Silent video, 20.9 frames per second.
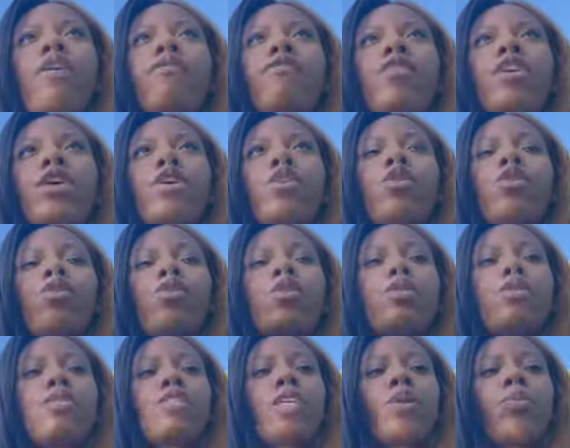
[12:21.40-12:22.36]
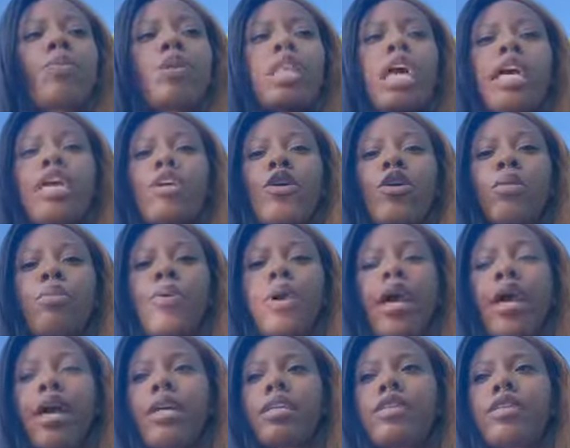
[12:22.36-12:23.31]
field to play your
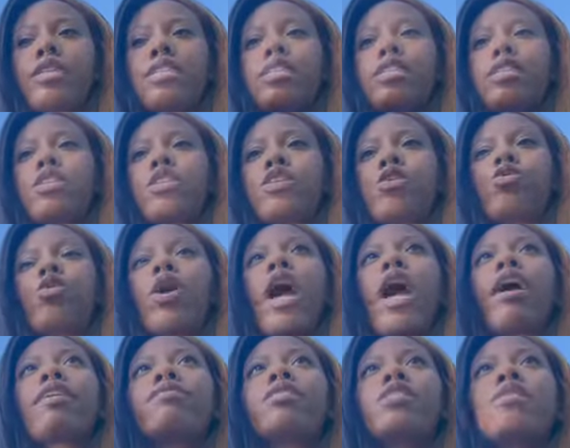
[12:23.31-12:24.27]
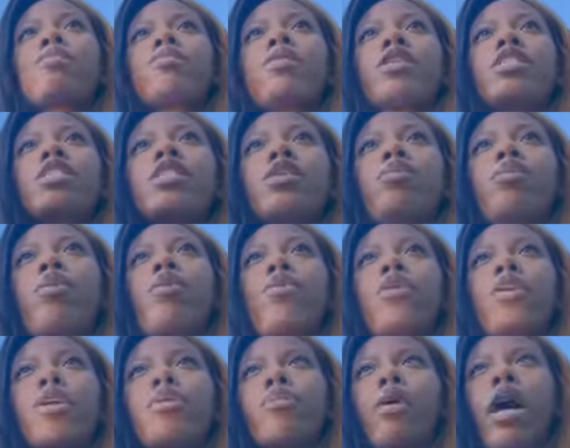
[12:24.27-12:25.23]
best, you have to be
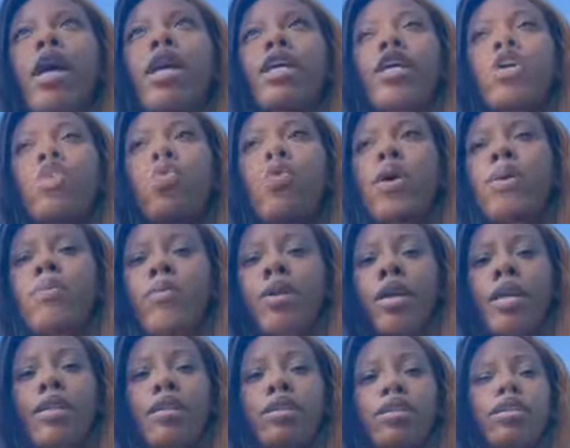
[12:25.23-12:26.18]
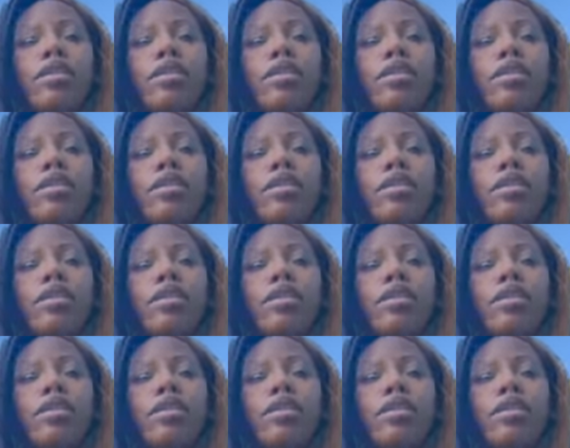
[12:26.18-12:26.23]
supported by equipment.